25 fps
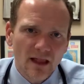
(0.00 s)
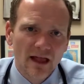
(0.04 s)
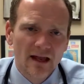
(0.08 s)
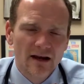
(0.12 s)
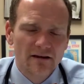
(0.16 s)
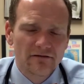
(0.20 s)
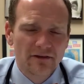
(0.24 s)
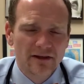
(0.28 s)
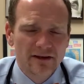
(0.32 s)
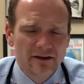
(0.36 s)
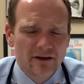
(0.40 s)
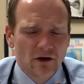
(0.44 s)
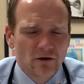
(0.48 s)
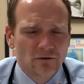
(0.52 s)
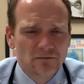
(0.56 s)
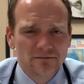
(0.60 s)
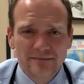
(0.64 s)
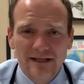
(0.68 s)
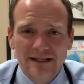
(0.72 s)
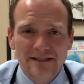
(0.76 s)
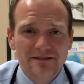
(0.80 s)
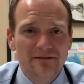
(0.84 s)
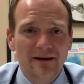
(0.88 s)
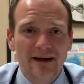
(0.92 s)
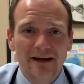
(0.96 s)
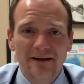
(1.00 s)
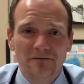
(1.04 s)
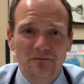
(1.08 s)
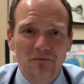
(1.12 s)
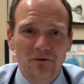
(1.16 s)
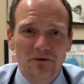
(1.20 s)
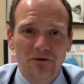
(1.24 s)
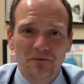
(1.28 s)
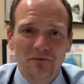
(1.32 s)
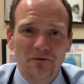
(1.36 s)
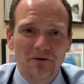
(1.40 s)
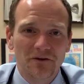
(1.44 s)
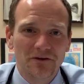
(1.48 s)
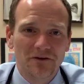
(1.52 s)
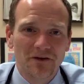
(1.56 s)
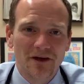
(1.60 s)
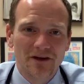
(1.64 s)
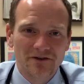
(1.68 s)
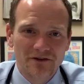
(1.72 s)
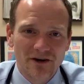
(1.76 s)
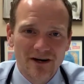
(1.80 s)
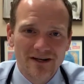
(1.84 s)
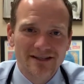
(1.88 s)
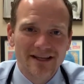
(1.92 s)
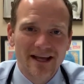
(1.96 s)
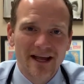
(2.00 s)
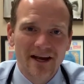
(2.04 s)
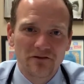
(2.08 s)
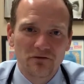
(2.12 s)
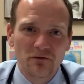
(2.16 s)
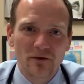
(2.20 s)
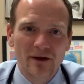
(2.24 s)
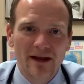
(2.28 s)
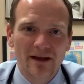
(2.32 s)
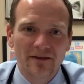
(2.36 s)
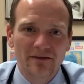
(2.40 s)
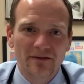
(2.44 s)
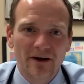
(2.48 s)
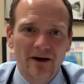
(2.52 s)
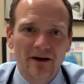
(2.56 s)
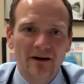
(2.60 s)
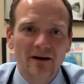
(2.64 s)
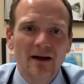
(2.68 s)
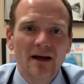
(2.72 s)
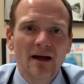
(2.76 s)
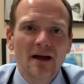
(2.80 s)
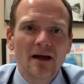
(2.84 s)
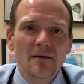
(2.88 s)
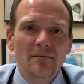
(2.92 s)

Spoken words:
And if they don't, that's fine. We'll address that if we get there.